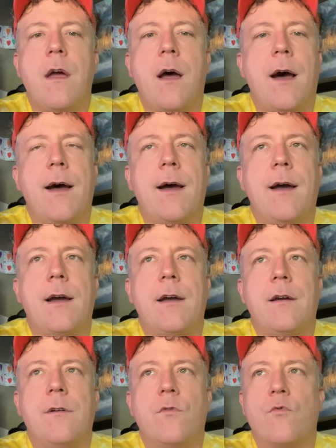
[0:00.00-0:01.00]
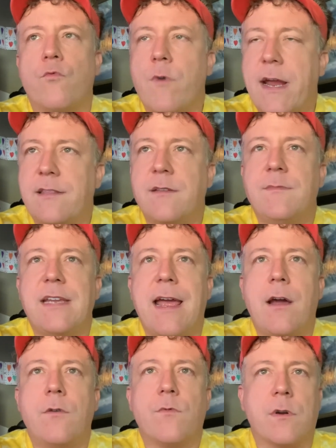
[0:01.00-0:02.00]
Write them
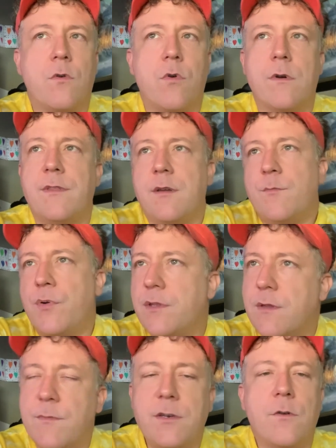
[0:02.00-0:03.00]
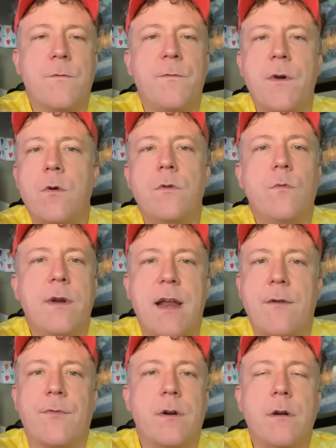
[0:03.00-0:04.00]
down, record them, put them in your phone,
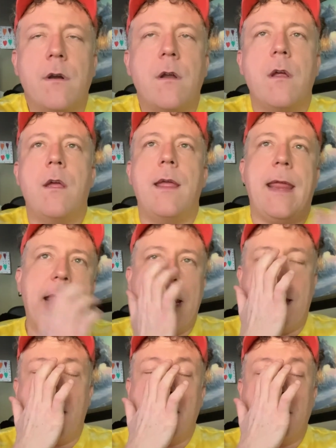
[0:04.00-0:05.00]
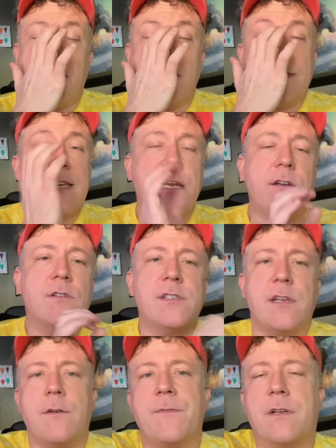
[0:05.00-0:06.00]
whatever, and set
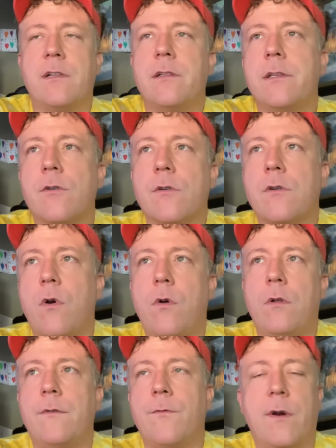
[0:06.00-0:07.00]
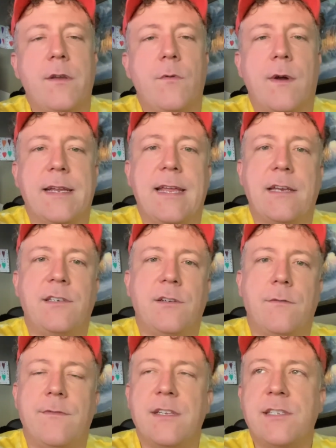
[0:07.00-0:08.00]
yourself a clear goal of where you want to get
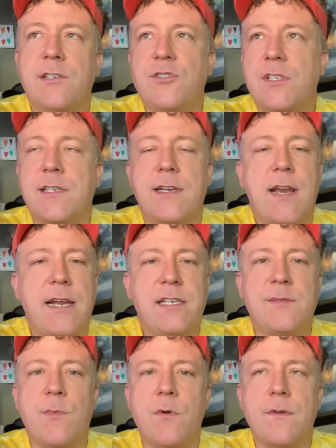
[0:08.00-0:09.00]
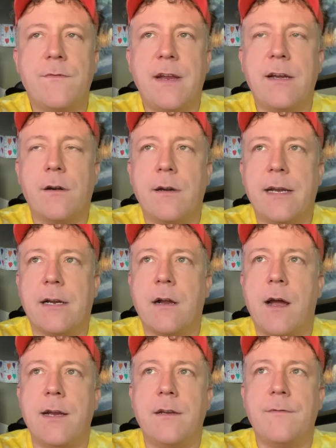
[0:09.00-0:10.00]
to. This is just a nice motivator. It
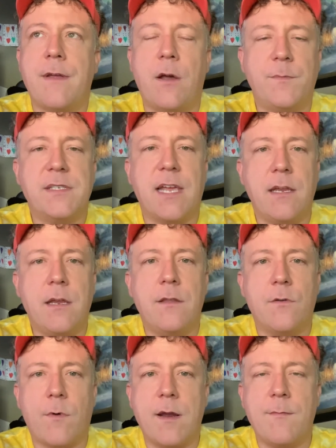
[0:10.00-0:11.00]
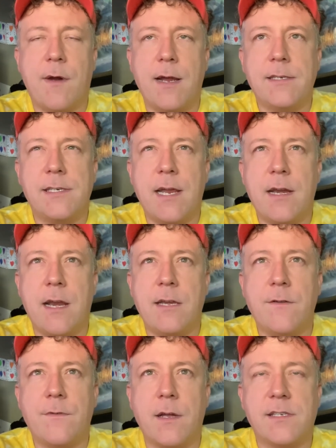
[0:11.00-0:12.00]
kind of helps get you in the right mindset
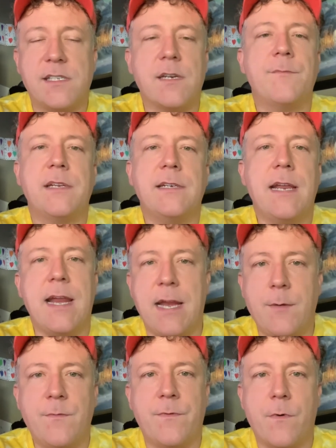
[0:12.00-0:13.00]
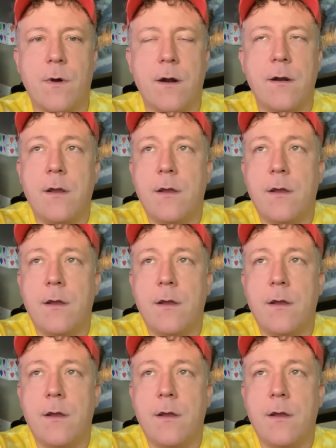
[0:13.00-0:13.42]
and you've got something to aim for.